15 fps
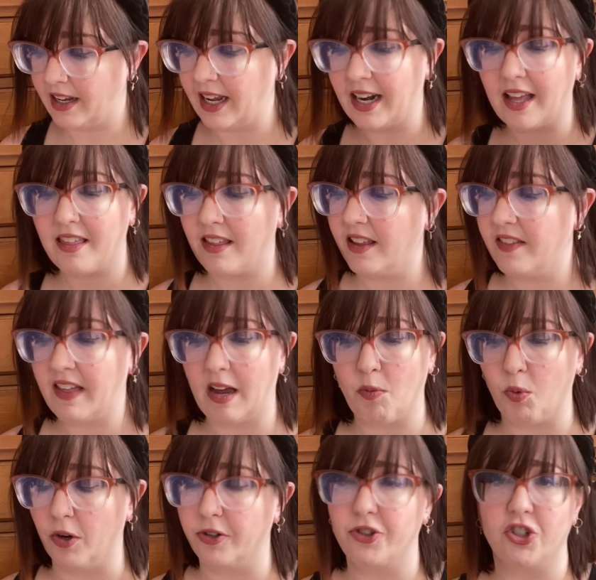and I think that
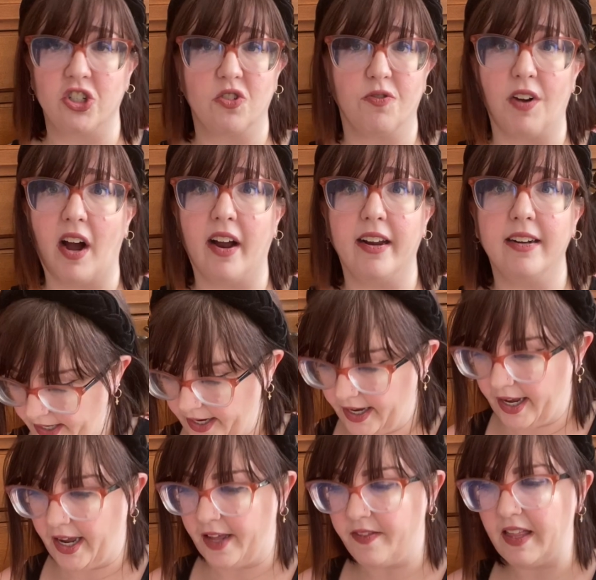works just fine.
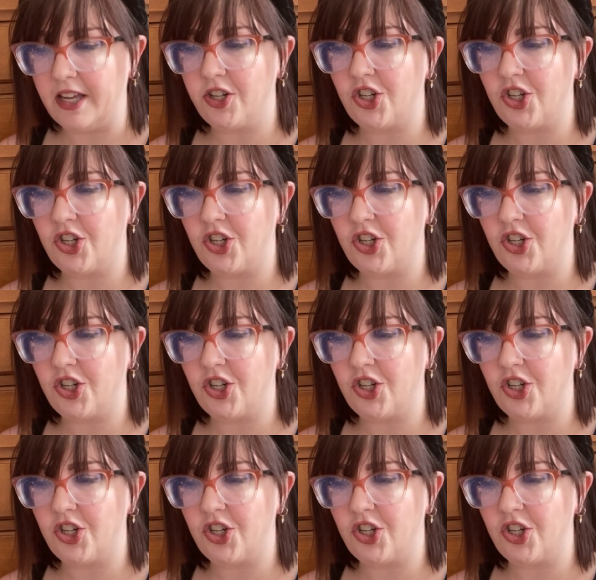And then